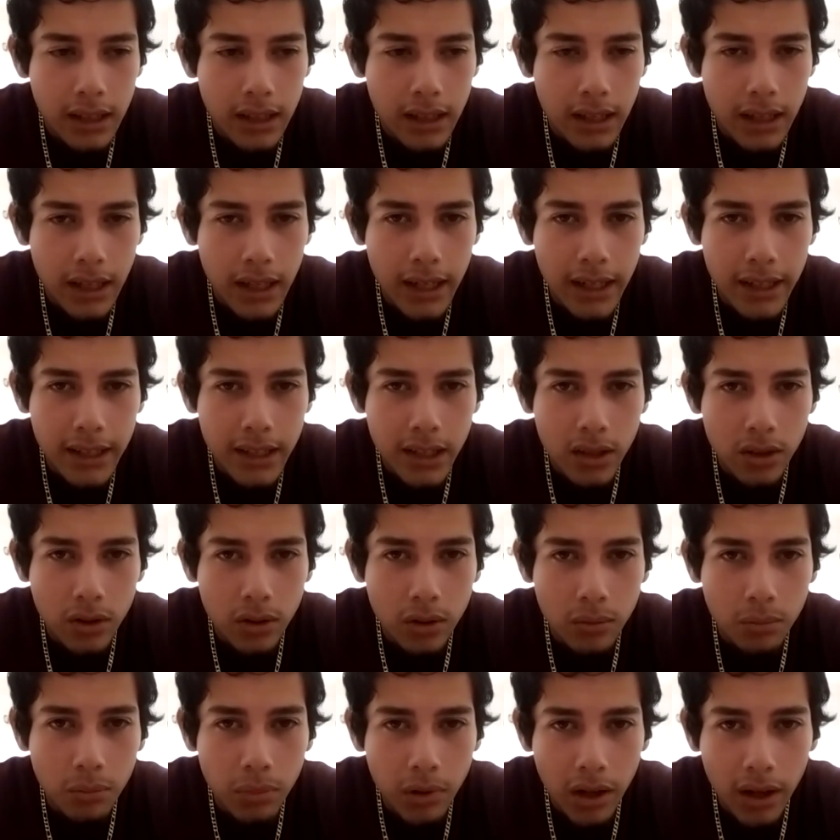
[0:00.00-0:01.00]

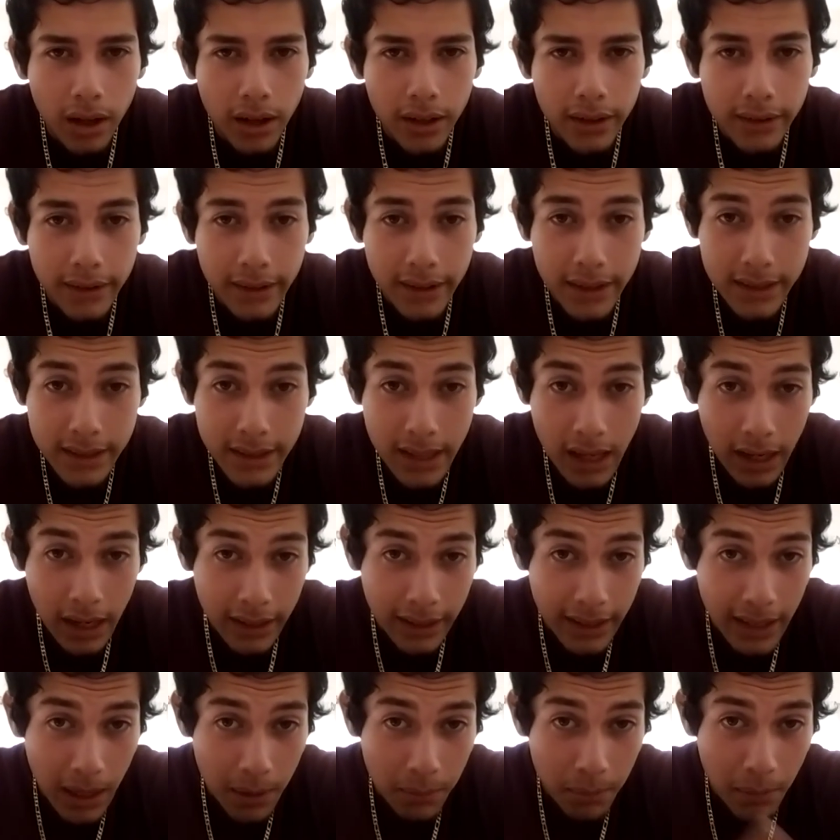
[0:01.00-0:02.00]
Anywho, but this how I
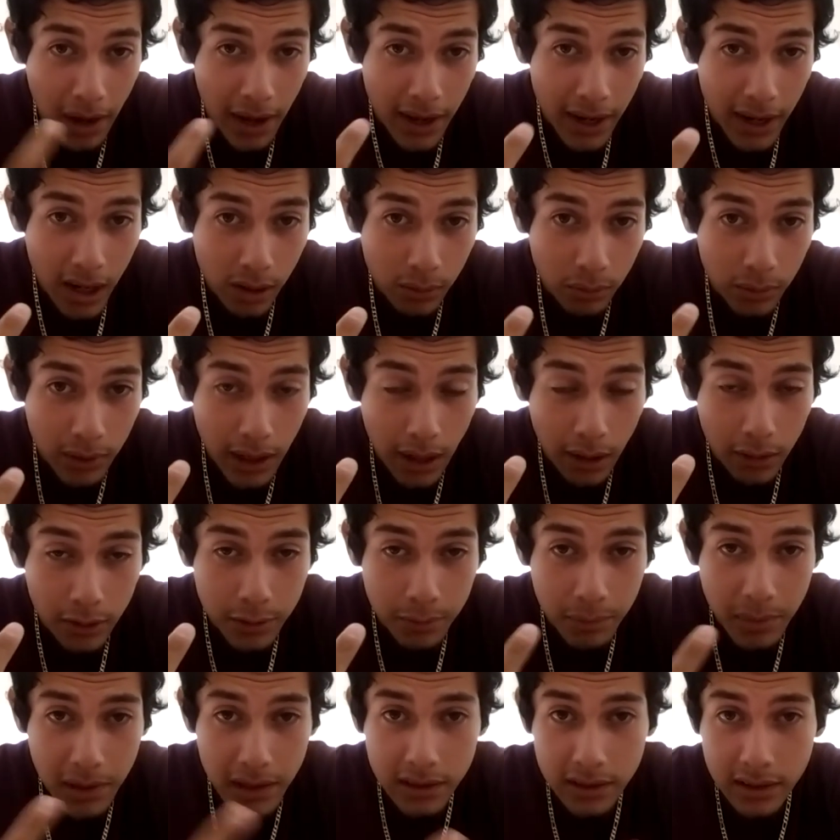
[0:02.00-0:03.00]
kept my hair when I
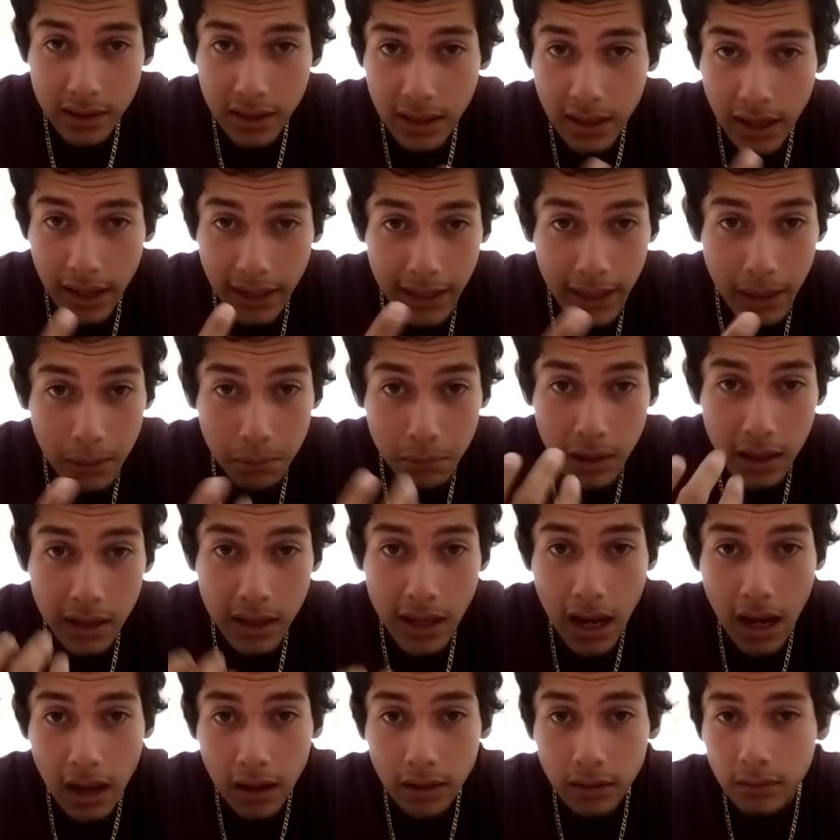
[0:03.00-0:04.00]
was PC. I kept it
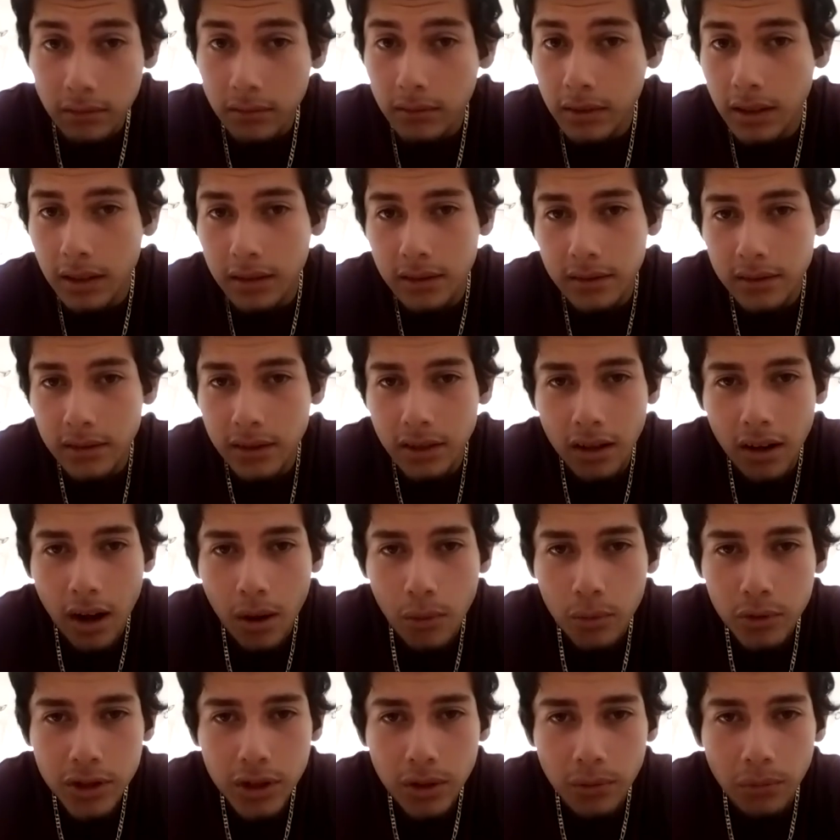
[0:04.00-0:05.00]
down because you know I
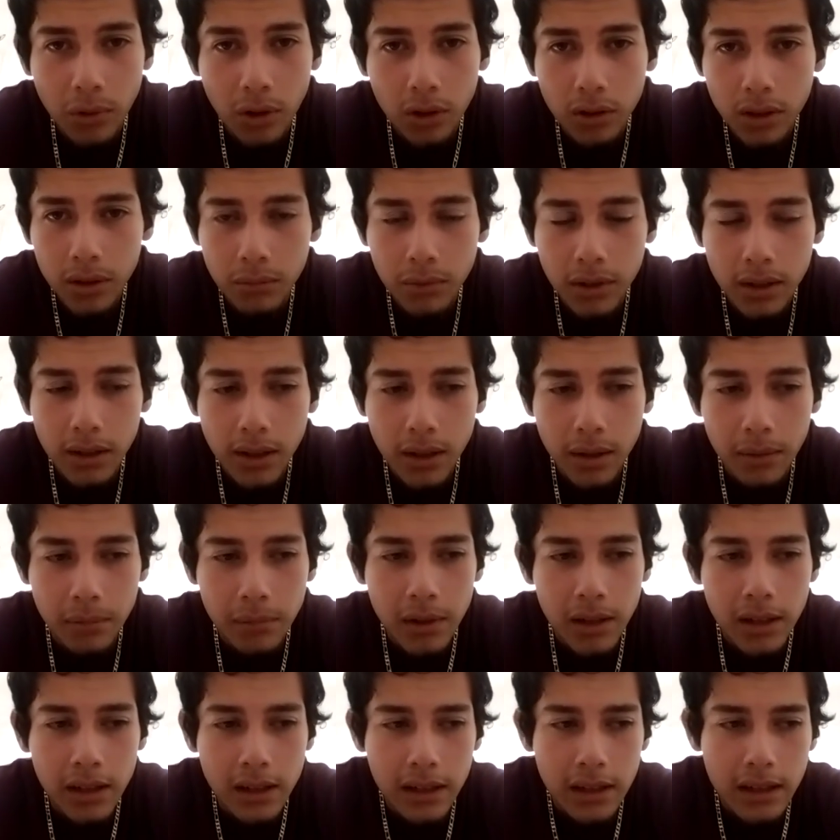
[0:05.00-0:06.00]
wasn't rolling with them.
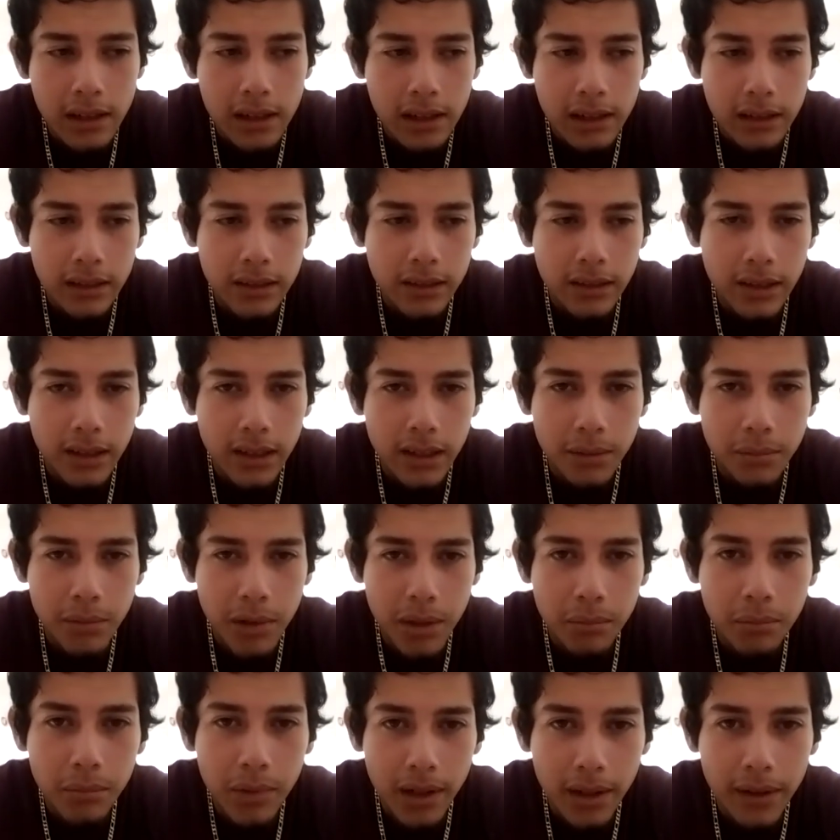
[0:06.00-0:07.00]
You know what I
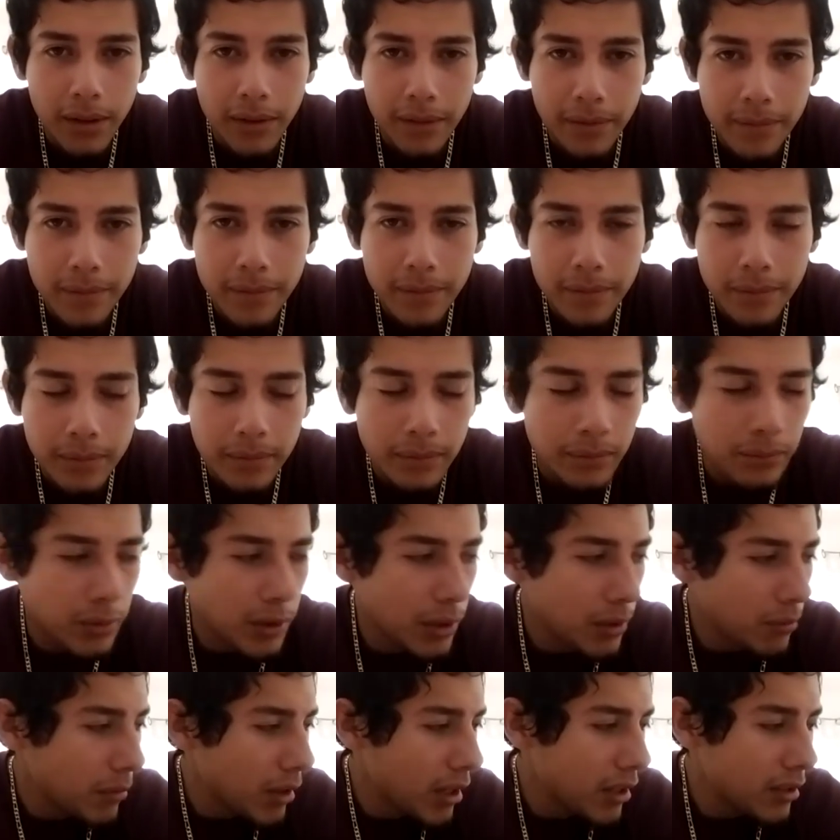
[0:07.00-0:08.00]
mean? But
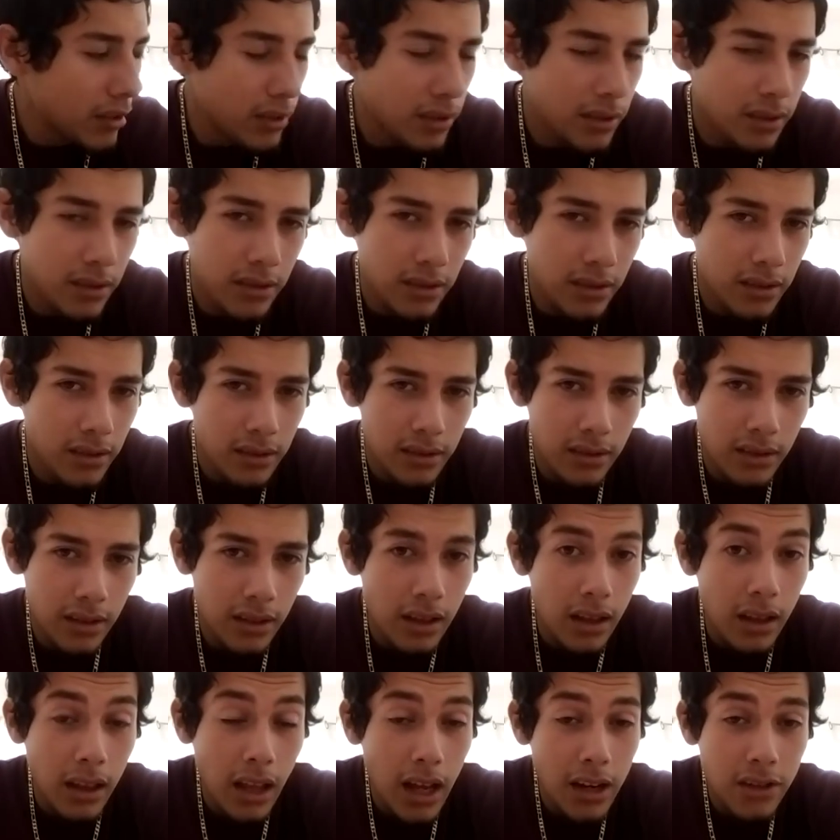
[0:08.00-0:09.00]
pretty much,
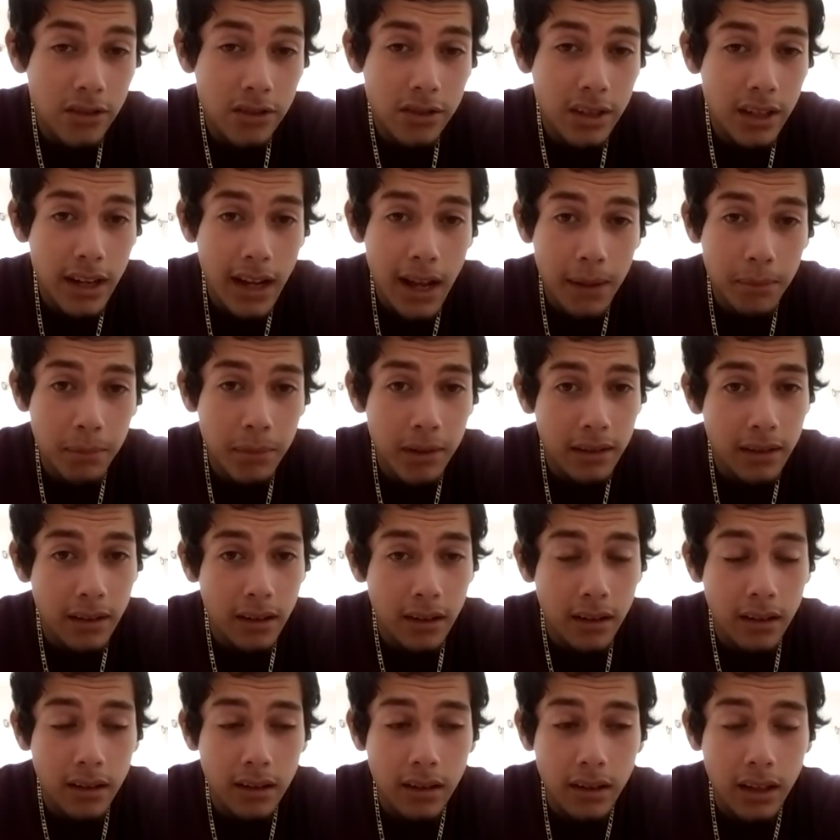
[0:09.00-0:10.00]
a lot of shit happened
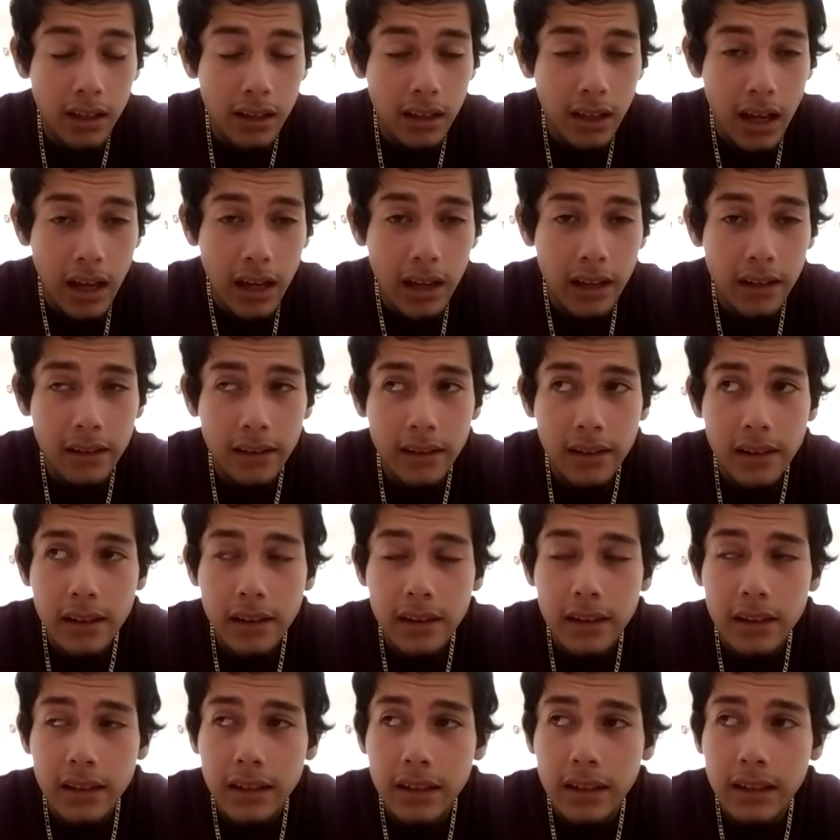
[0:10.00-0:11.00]
there. A lot.
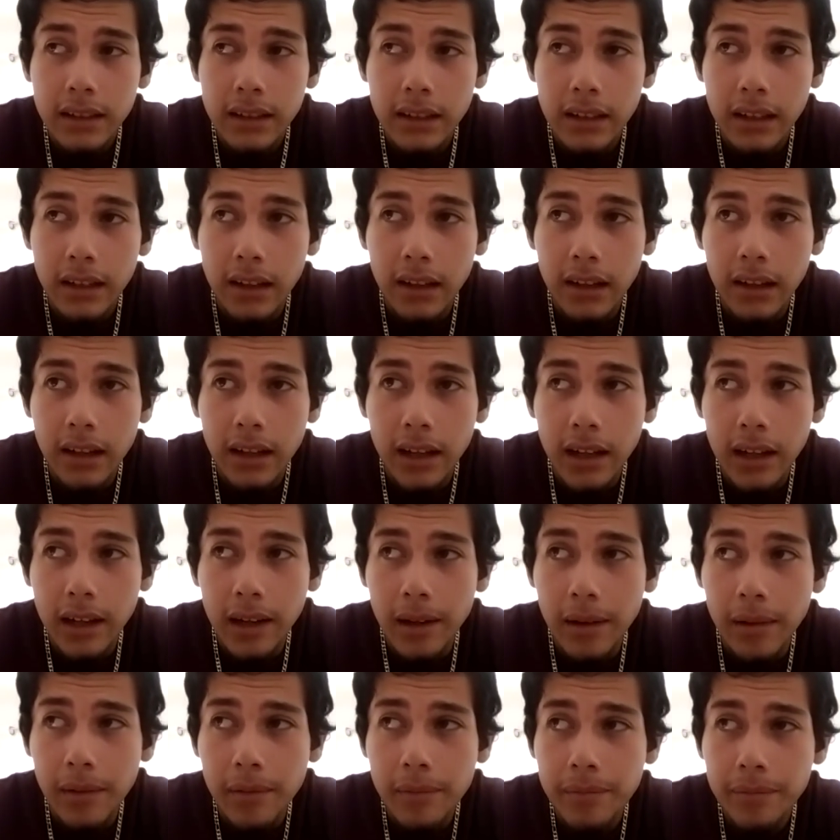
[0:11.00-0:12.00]

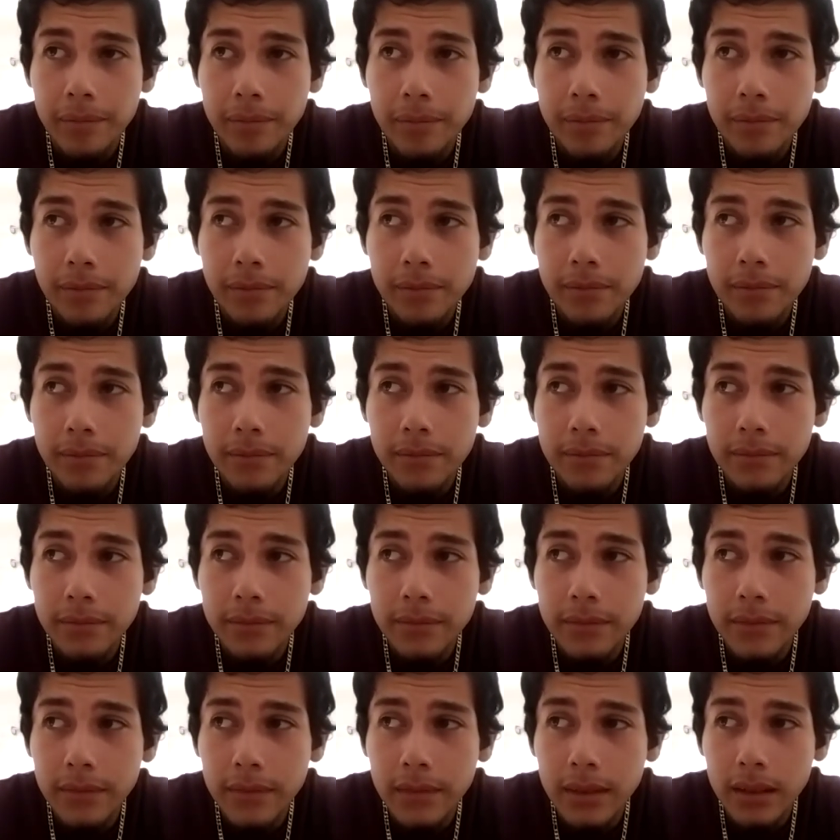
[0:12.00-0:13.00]
Uh,
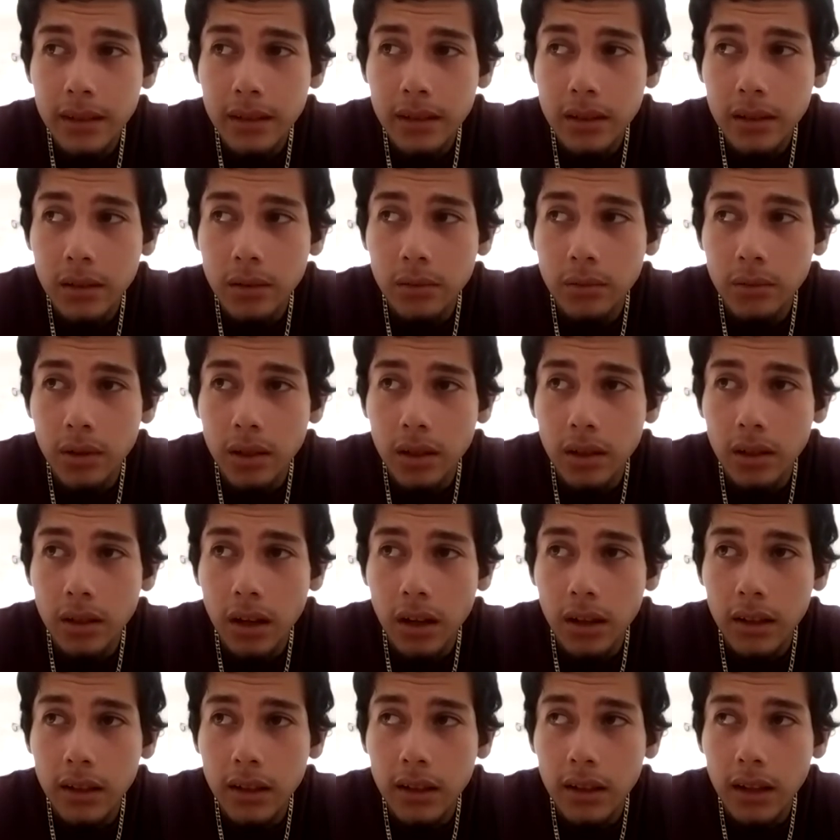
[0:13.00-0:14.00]
what do you
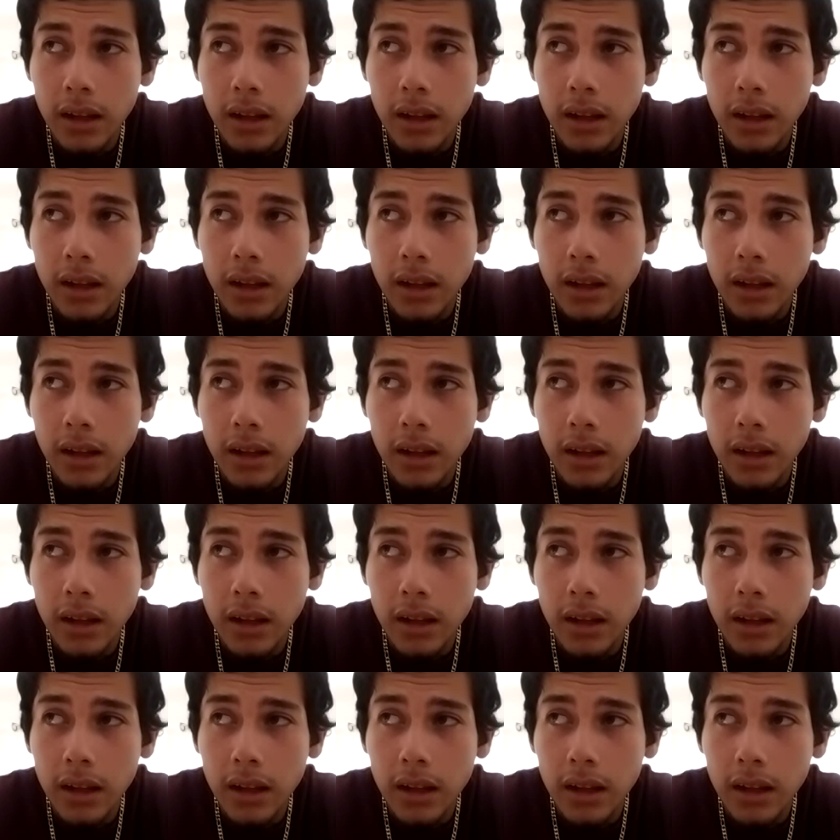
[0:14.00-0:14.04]
call it?